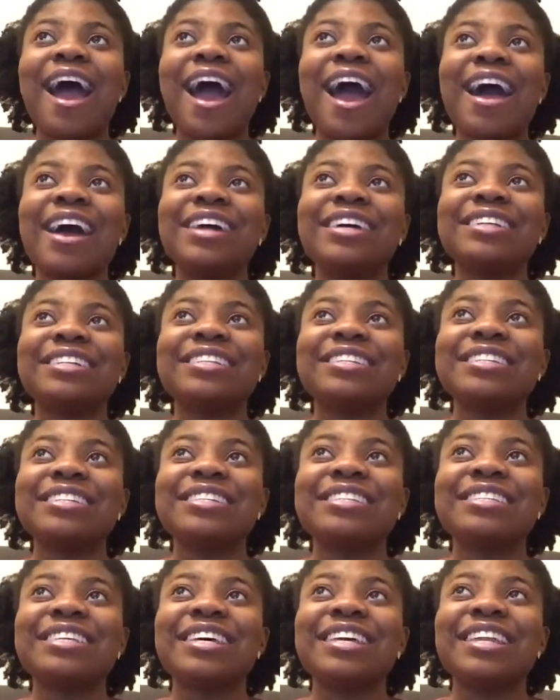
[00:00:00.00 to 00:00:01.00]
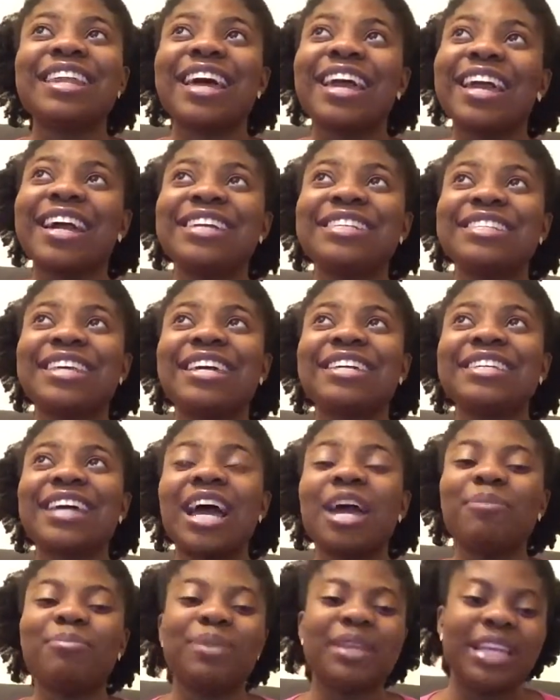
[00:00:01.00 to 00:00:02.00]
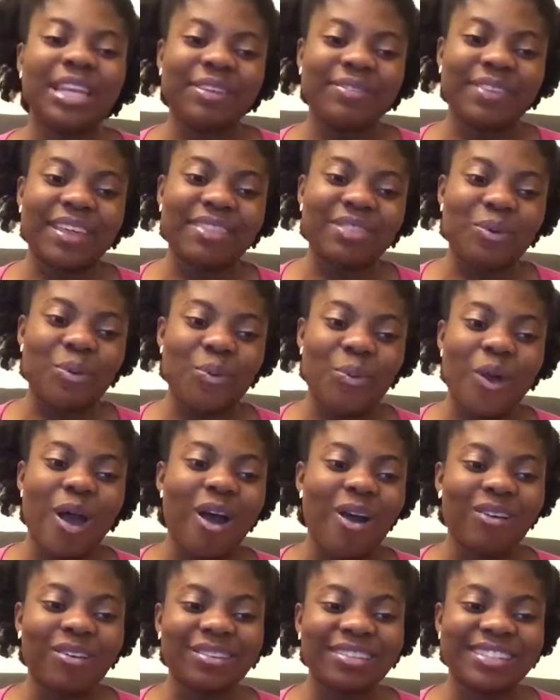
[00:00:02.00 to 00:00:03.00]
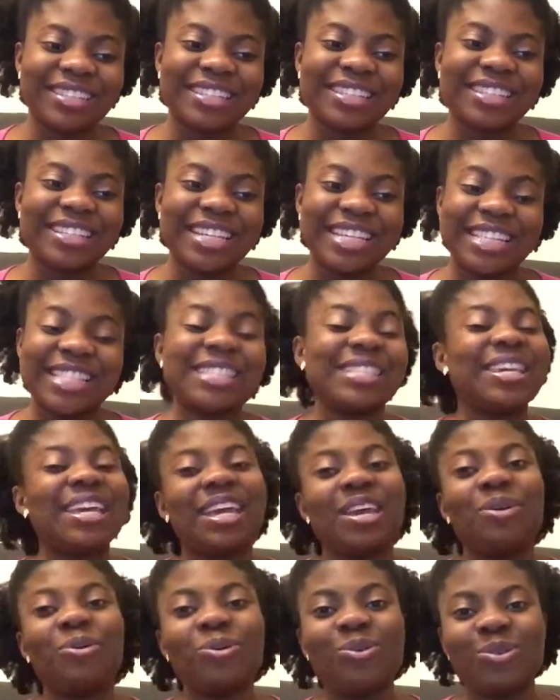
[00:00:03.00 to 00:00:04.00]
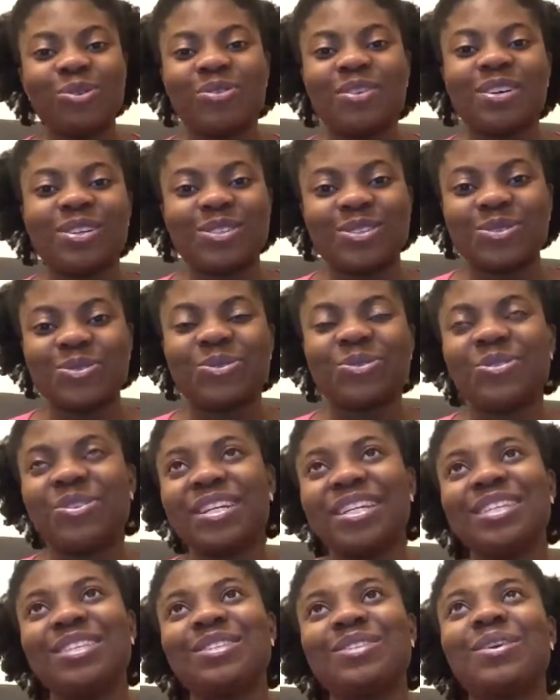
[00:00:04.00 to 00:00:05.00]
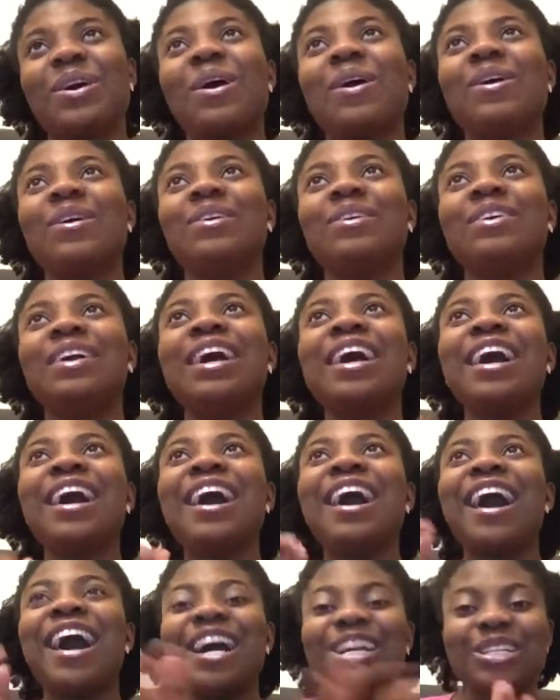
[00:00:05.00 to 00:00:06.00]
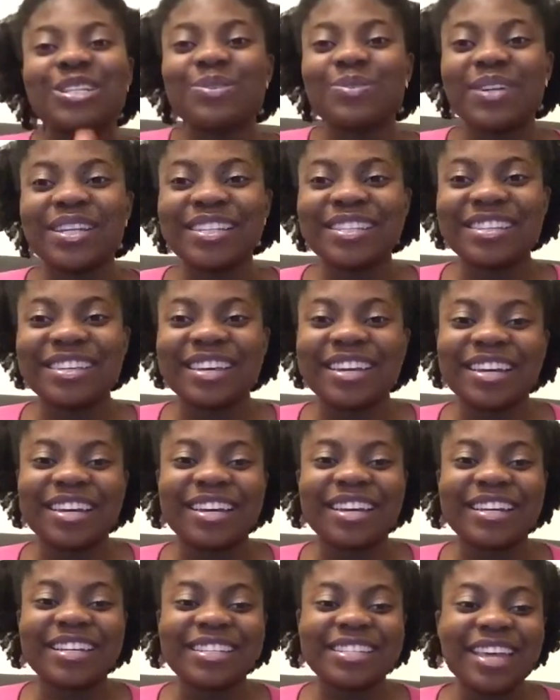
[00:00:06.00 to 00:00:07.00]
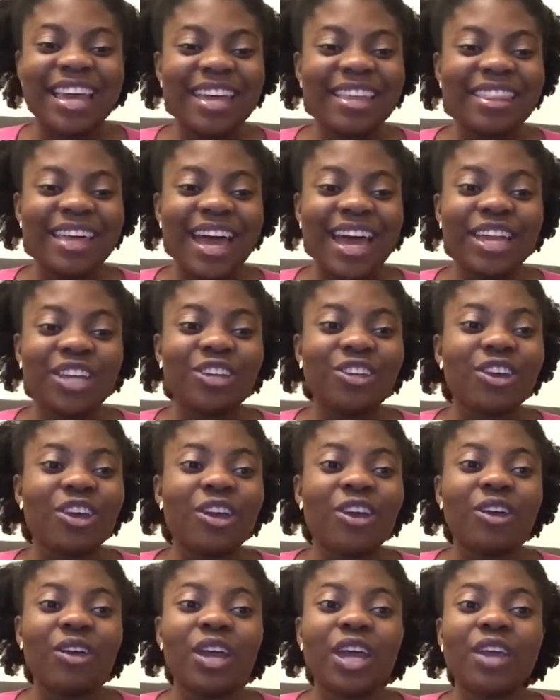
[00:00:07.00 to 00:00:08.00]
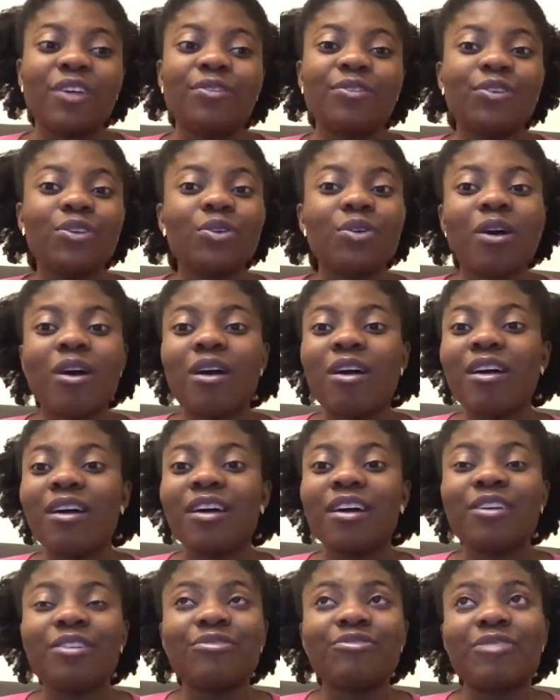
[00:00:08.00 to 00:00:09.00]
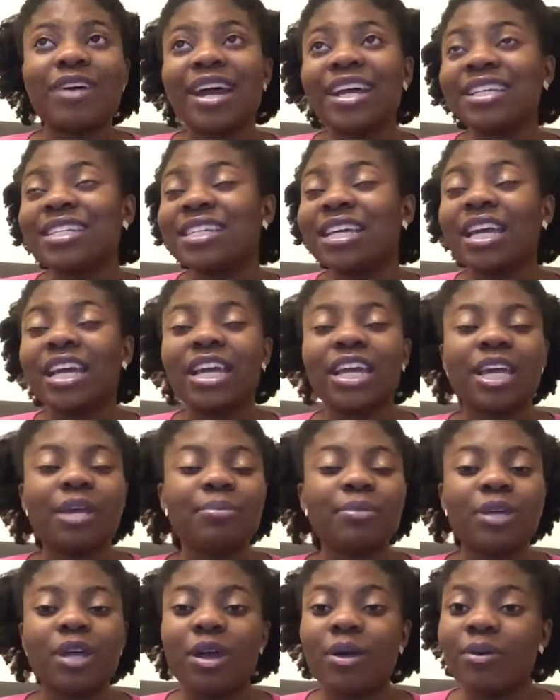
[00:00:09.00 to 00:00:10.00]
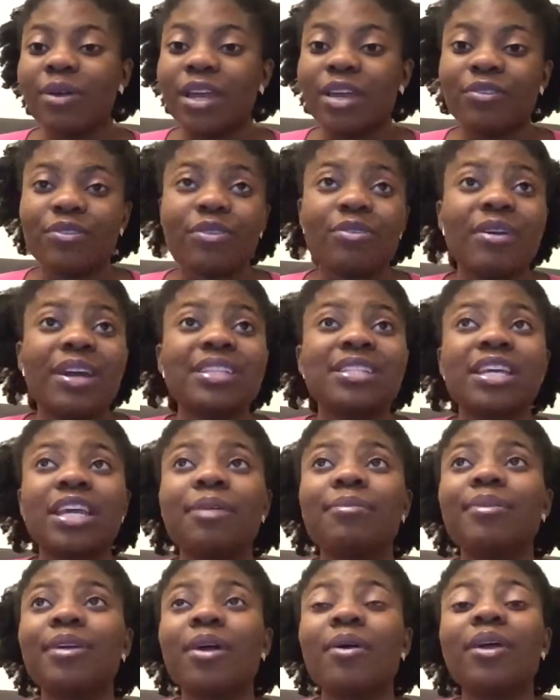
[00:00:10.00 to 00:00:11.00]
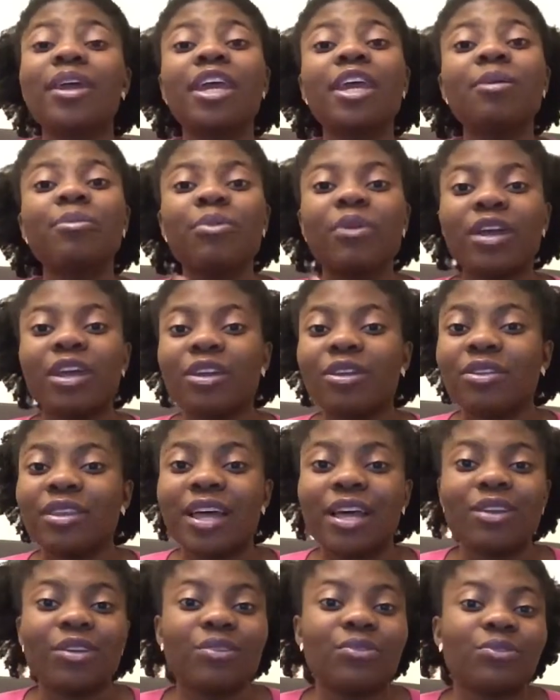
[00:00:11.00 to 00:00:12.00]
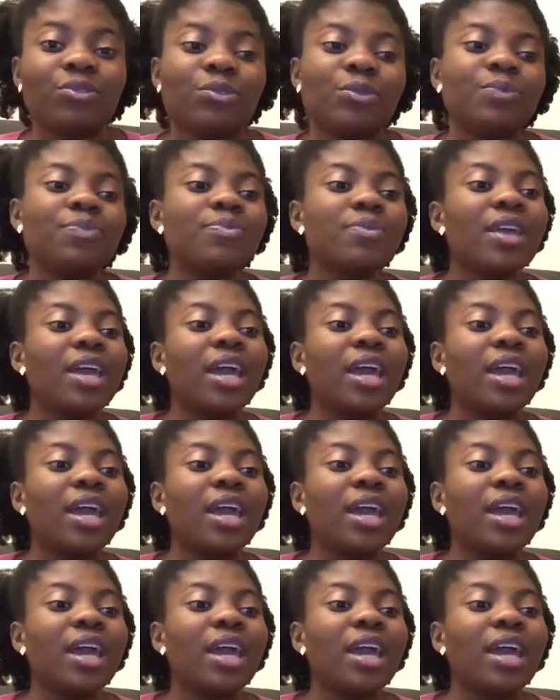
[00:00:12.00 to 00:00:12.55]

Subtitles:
and like I said, I believe that the world needs to hear all of our stories. So I just wanted to say that, if you are writing, keep going. If you're a writer, keep going, keep working on that novel,